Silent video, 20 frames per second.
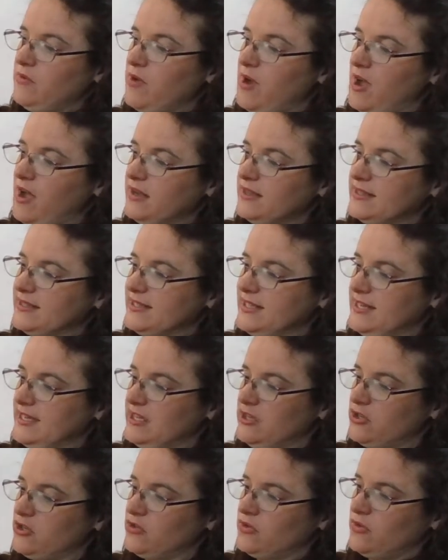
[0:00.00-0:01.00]
rocks in
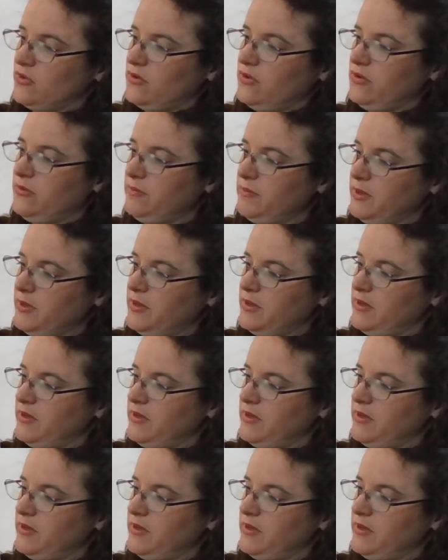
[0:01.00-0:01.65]
each group.